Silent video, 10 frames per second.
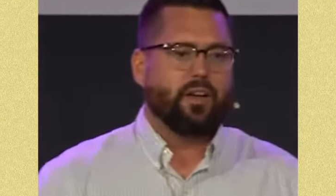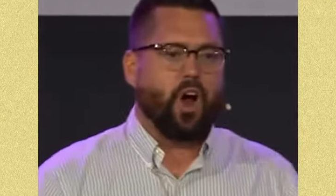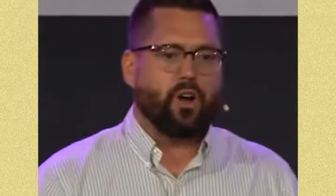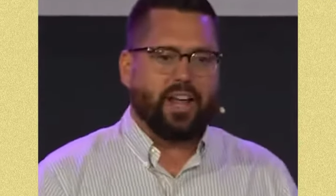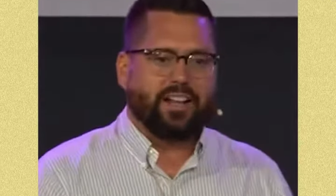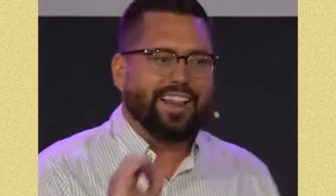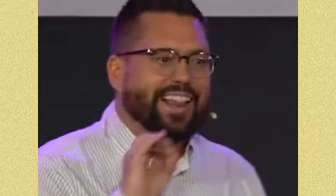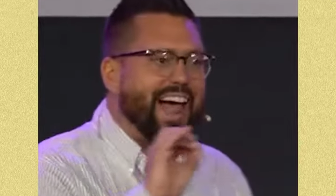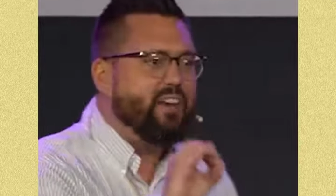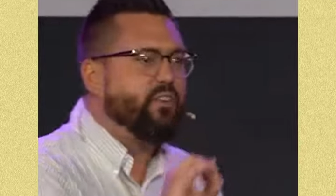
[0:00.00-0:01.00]
on a
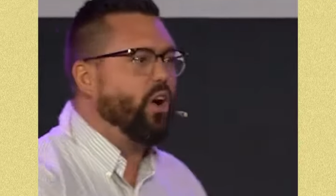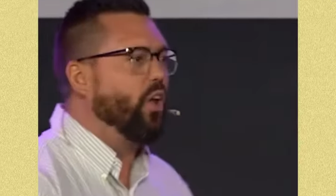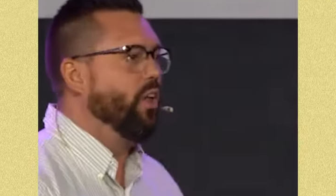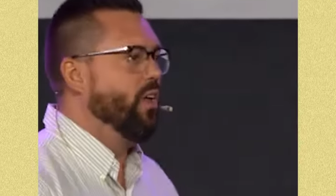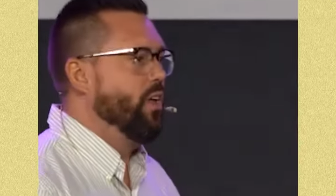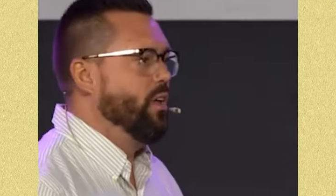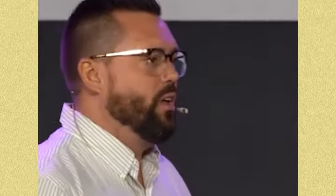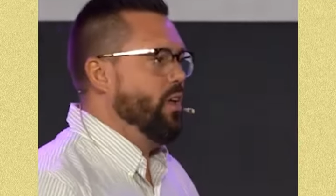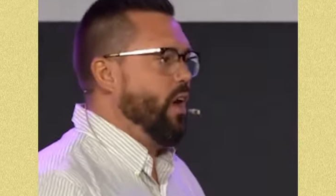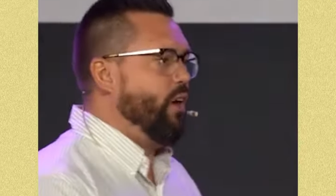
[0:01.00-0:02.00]
level
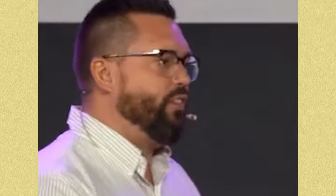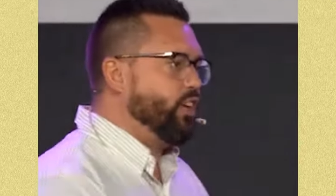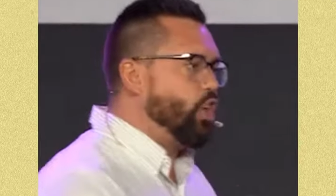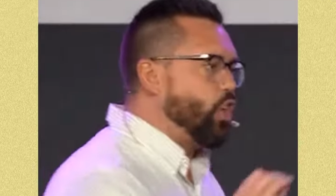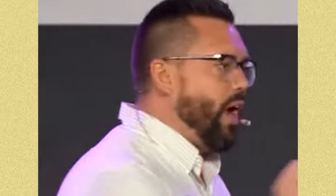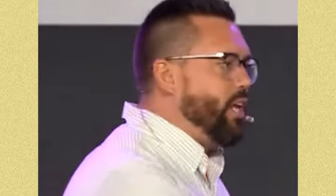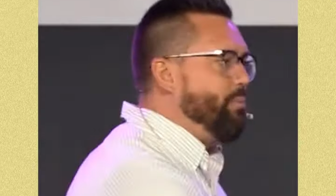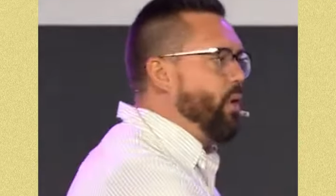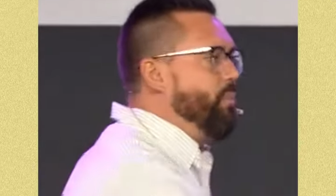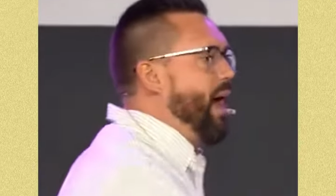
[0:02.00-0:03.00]
of
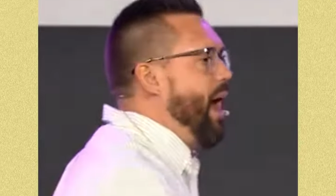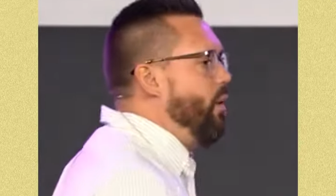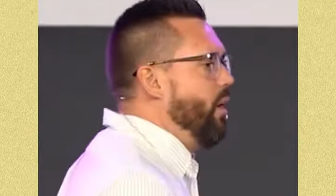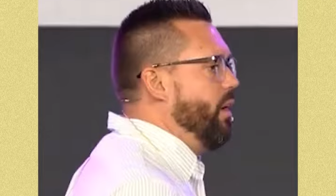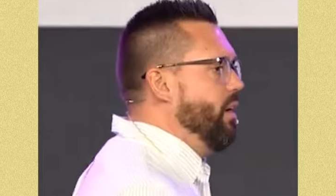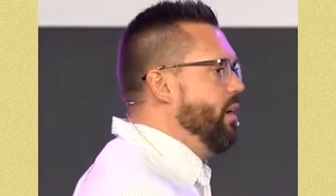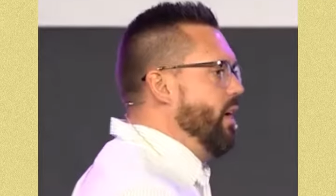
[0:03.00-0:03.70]
incredible power,